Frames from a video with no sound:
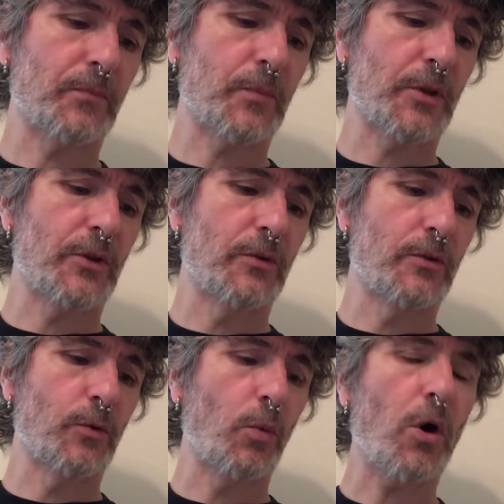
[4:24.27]
But
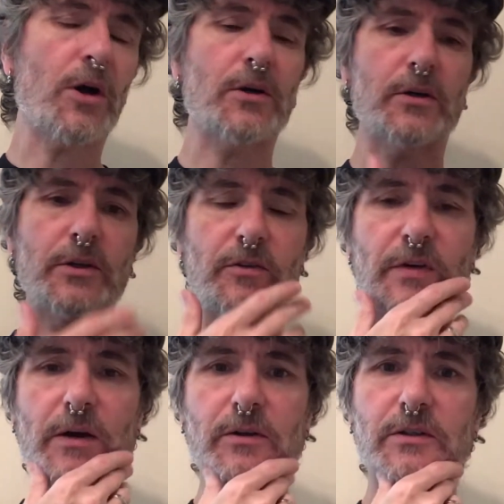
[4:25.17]
the water in the
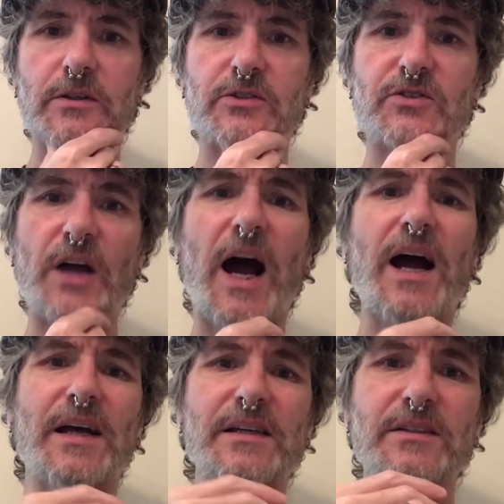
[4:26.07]
fountain is
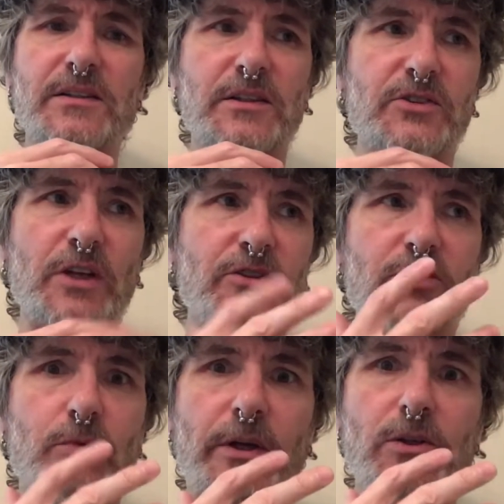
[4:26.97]
dyed. It's not
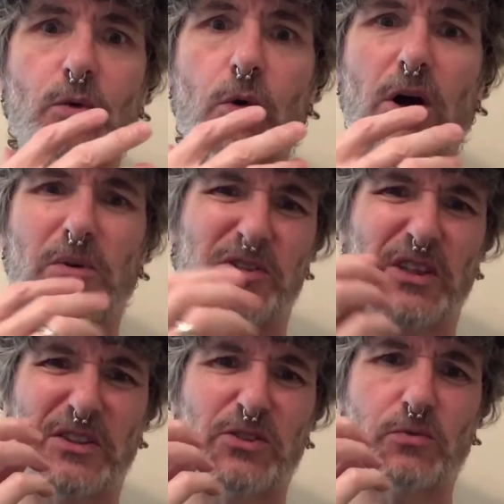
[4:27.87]
just regular water. It's
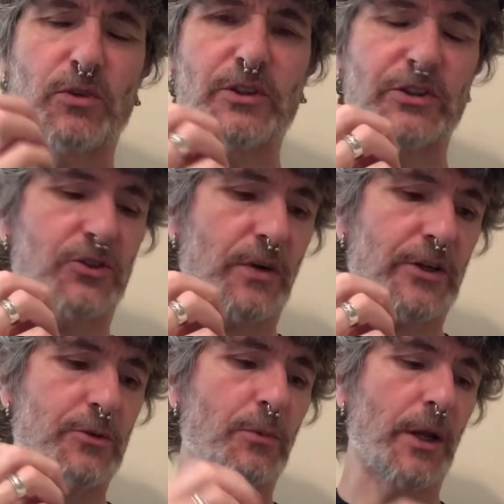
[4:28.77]
like this really
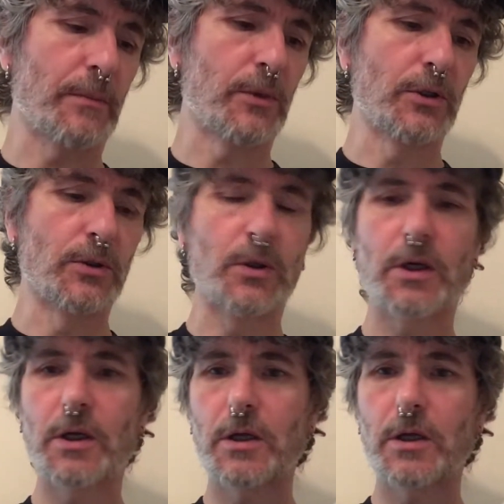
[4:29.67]
strange bright blue.